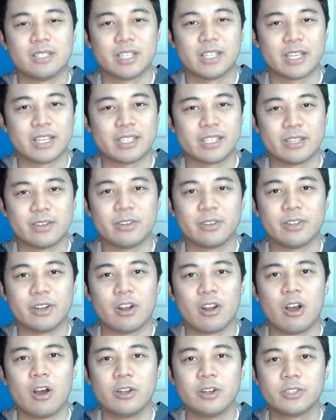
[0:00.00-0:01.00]
Like I said earlier,
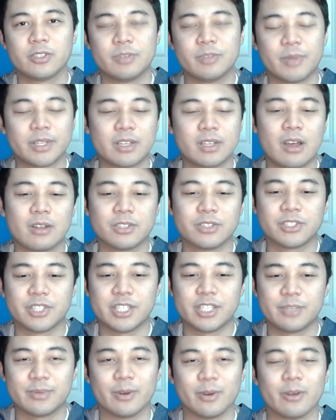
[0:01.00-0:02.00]
100 McDonald's
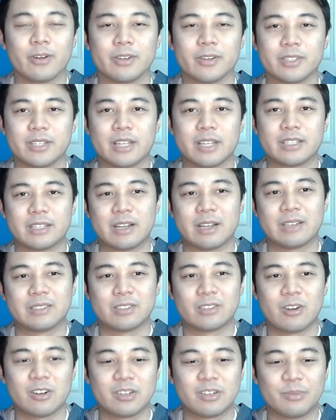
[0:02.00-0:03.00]
cheeseburgers. That's
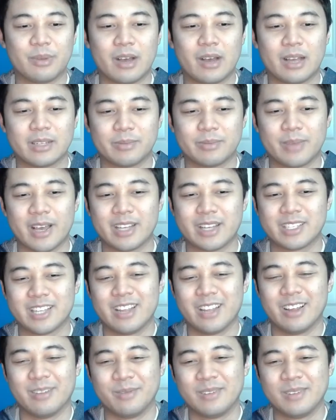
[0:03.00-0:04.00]
hard to pass
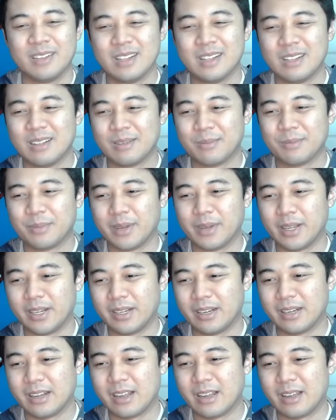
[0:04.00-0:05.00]
up. But
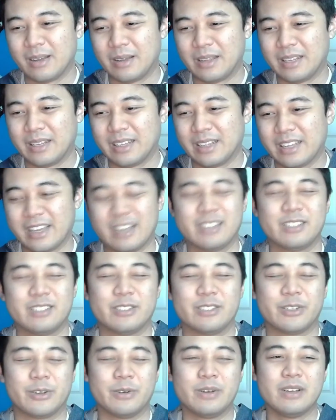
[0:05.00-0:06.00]
yeah,
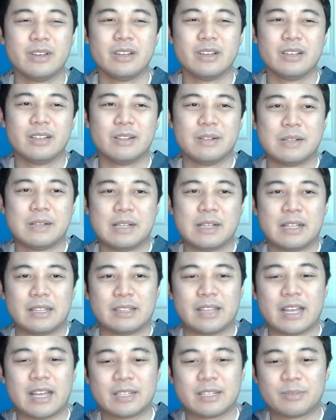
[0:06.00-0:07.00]
so
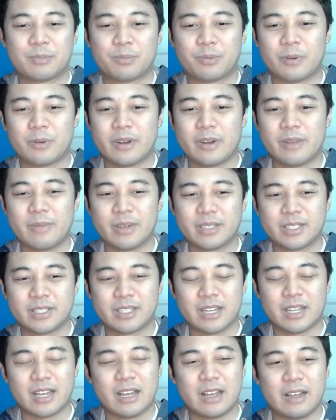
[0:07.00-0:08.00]
that's pretty much
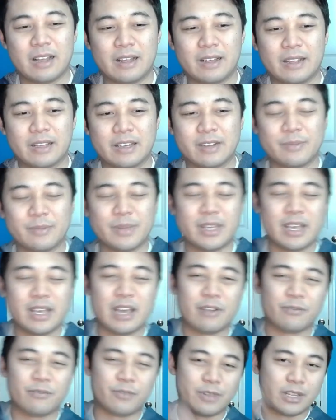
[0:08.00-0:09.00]
gonna be
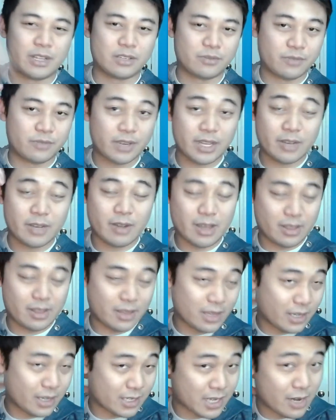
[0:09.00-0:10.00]
it for this video, I
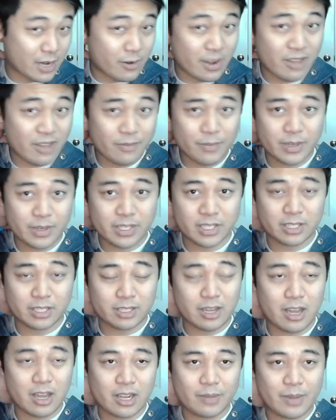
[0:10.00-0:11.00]
think, because I don't have much to
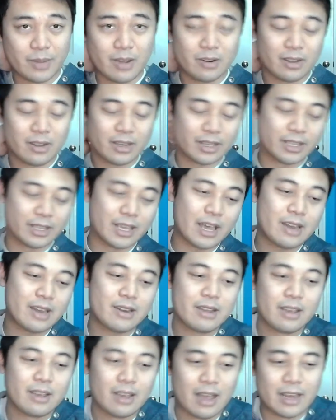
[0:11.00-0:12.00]
talk about. Again,
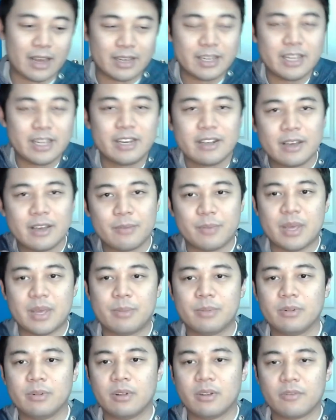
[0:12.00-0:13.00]
I need
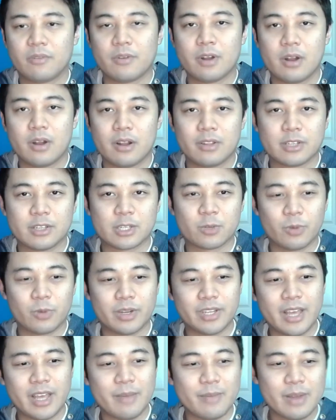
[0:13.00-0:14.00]
people for the
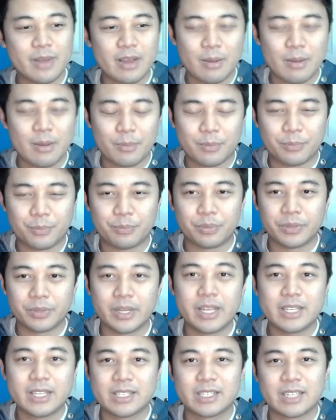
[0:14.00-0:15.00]
Squid Game.
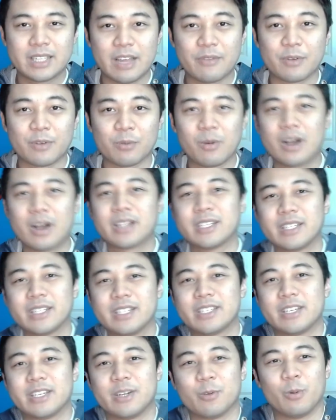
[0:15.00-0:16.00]
Please, if you're watching
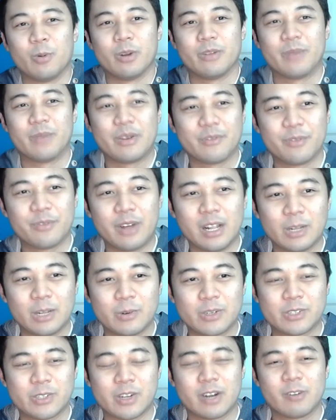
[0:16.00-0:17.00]
this and you're one of my
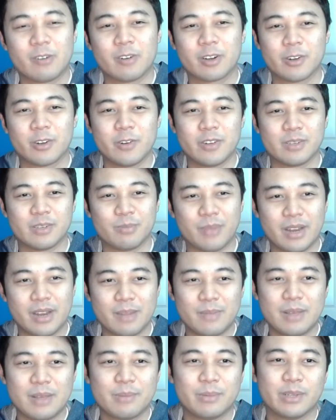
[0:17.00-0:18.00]
followers, try to recruit as many
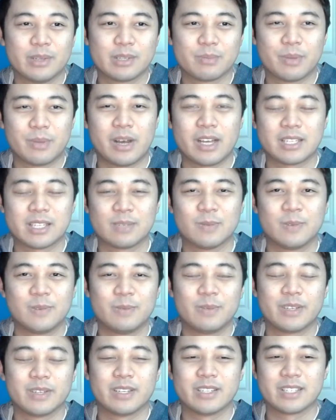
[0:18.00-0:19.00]
people as possible,
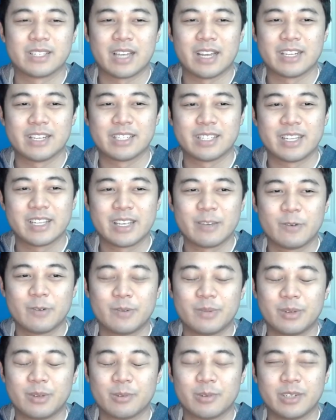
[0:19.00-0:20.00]
because I just think it would
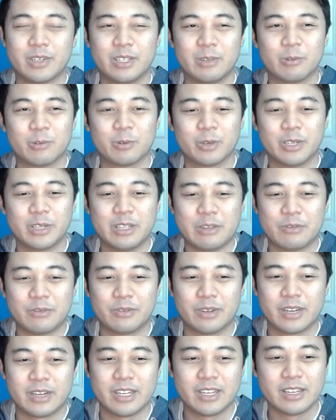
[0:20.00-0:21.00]
be really, really
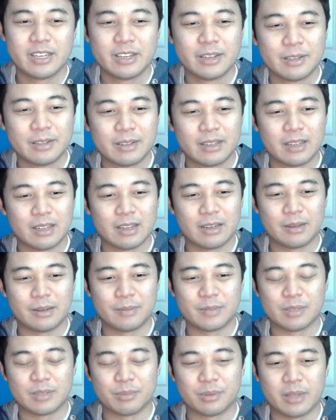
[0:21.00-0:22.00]
funny
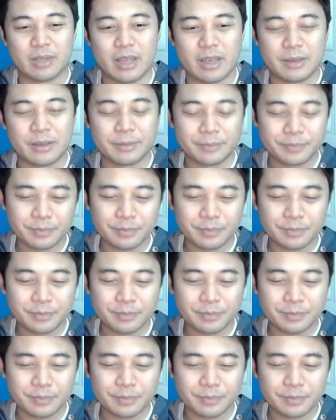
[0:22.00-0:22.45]
to play.